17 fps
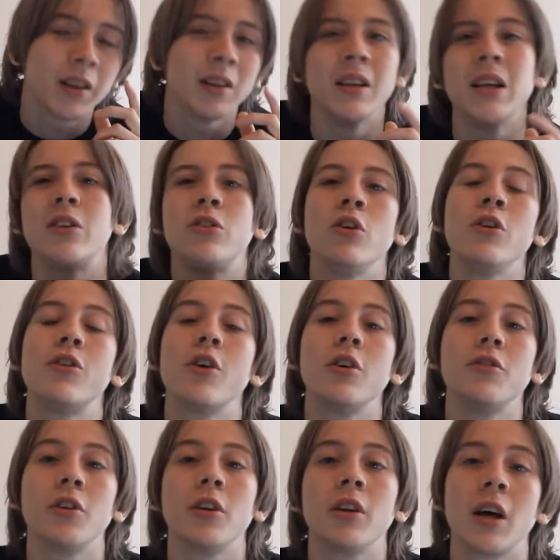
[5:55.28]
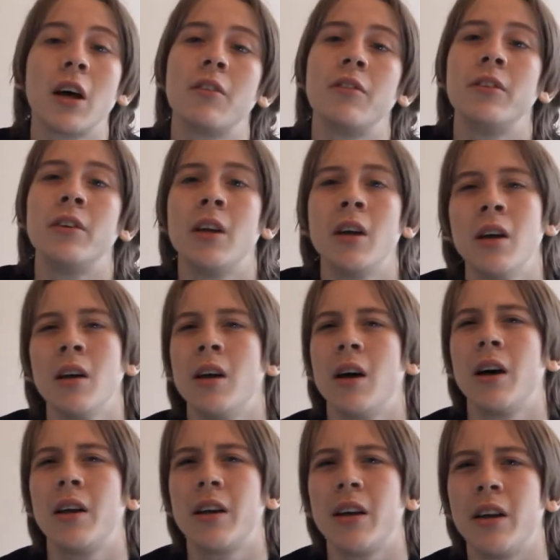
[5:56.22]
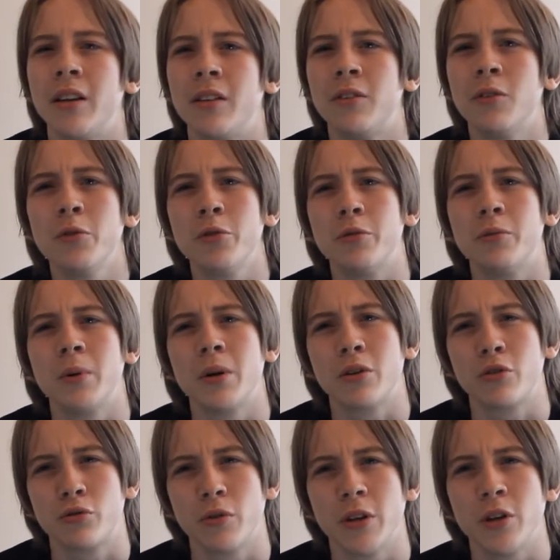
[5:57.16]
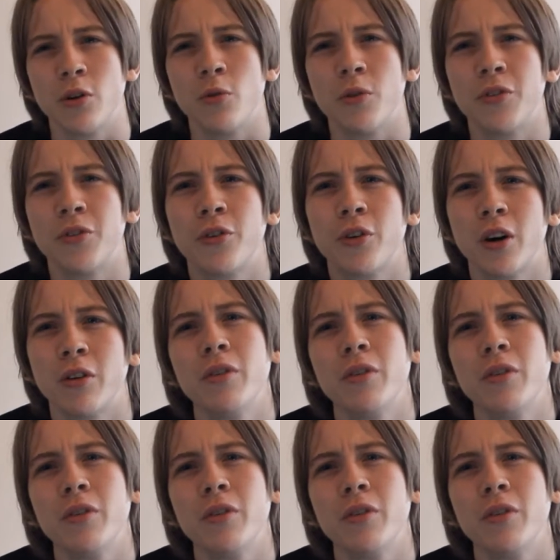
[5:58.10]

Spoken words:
Late 2011. And I don't know what I was really going for.